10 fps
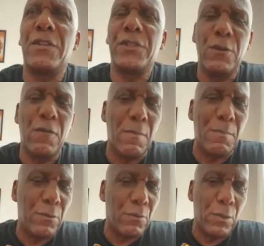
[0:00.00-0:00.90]
a silver
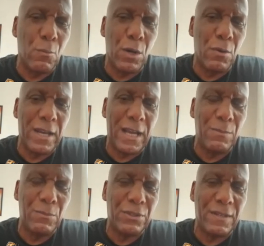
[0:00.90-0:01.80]
medal in the World
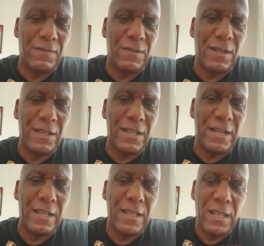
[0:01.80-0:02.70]
Games or something like that.